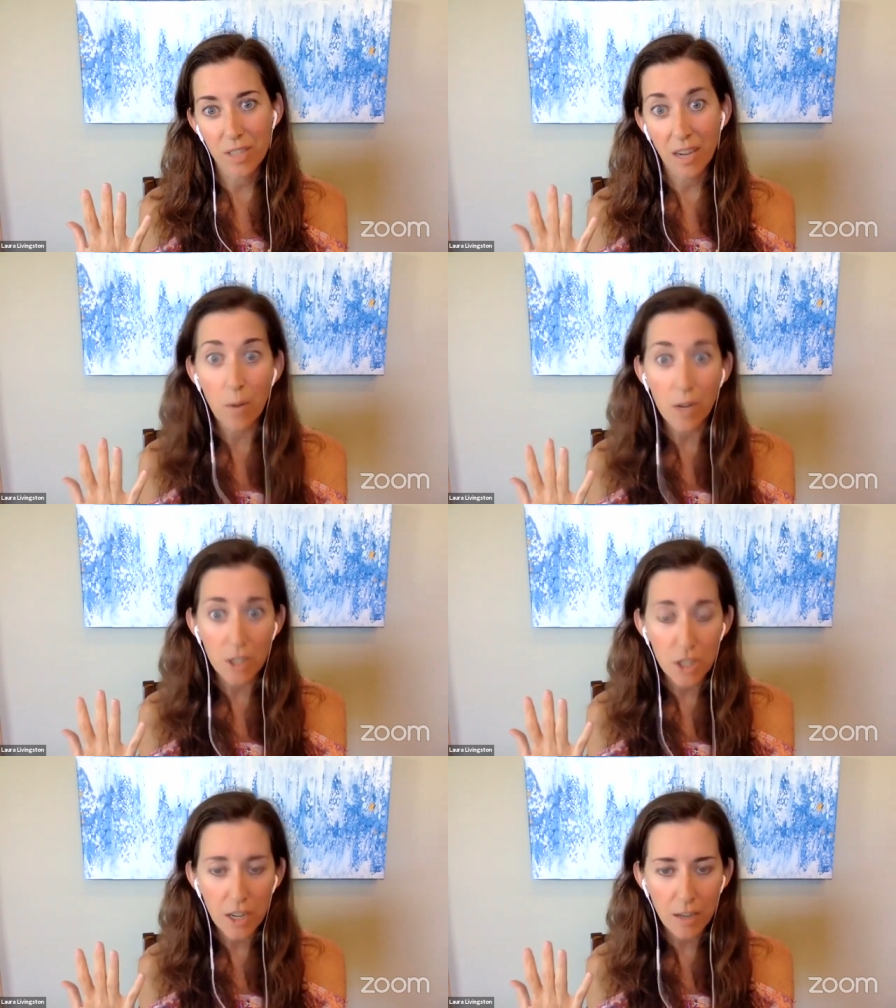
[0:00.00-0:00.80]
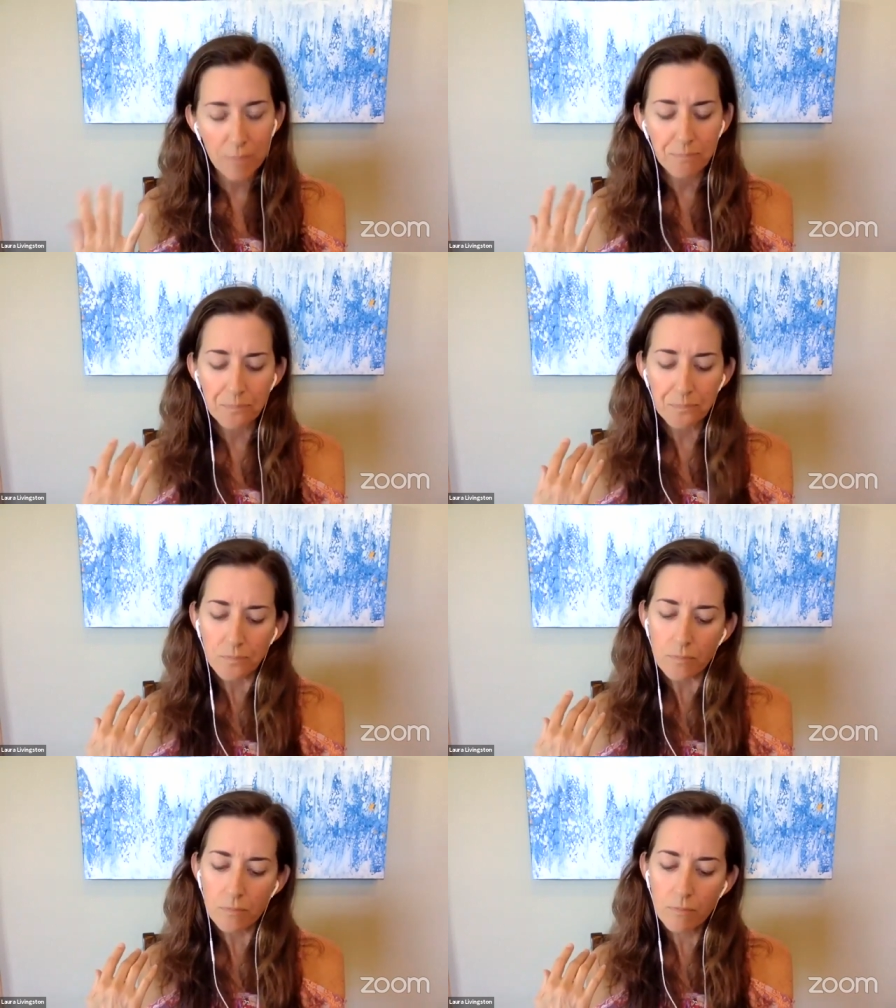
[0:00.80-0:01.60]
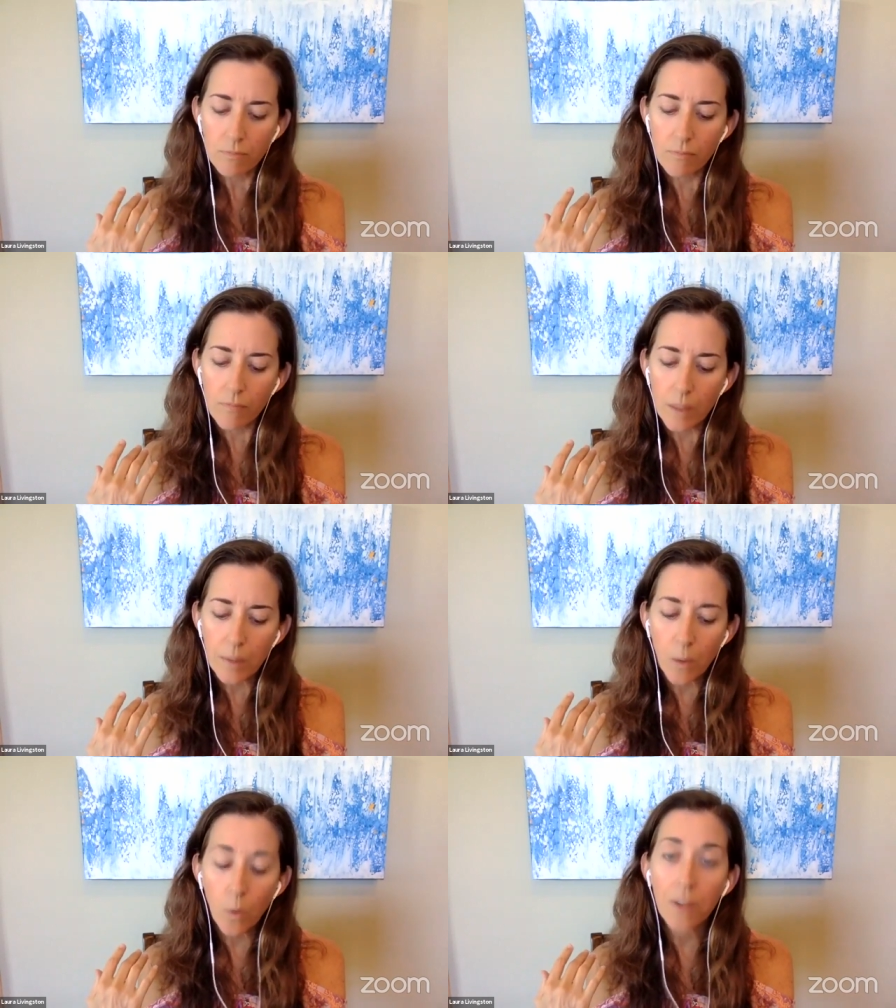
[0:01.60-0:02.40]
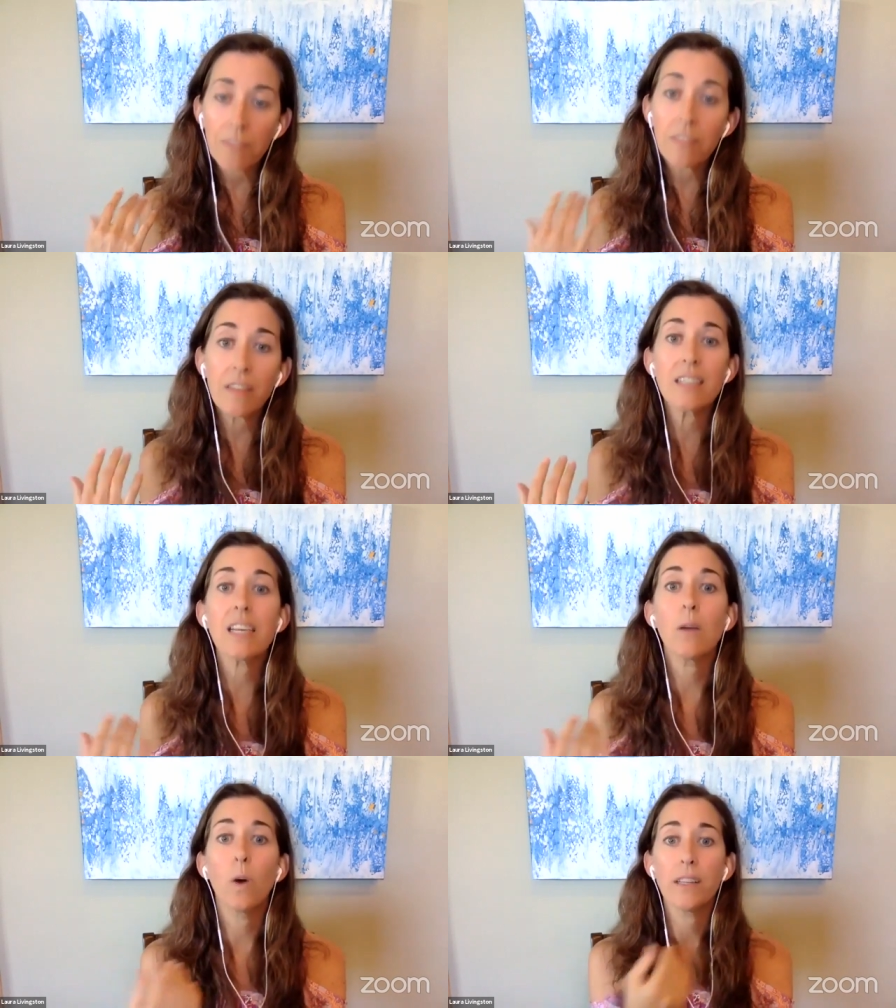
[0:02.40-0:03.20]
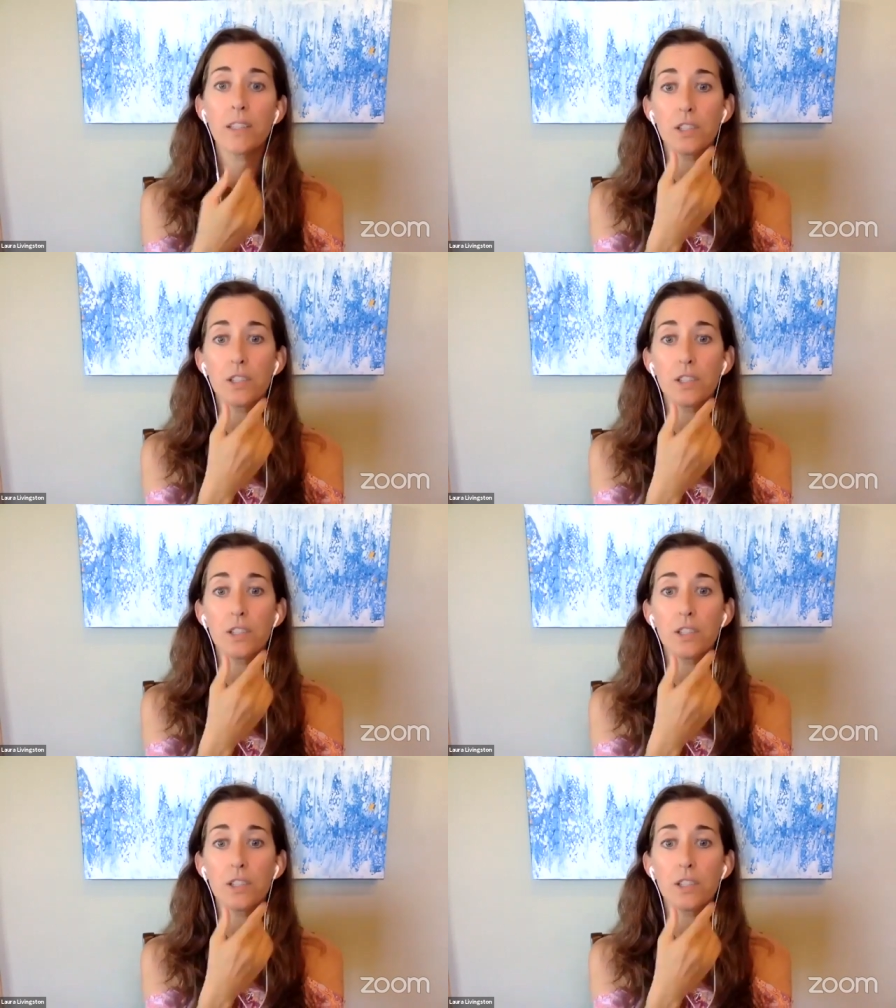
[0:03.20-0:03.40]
that I want to share. But one of the things I wanted